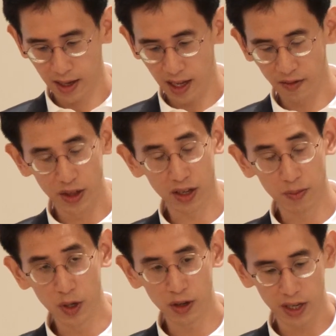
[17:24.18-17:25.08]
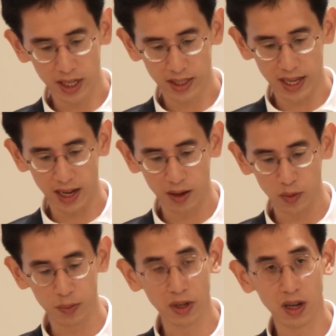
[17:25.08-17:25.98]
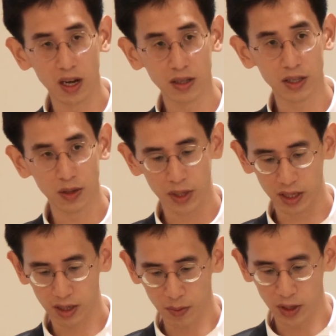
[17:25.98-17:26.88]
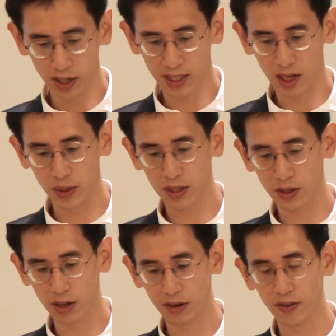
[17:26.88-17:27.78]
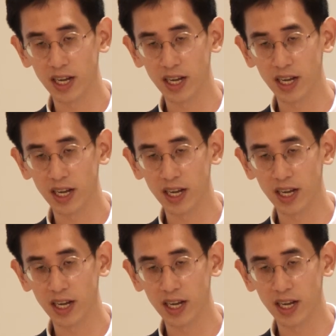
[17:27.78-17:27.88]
if in the communities that we belong to, in the communities that we serve,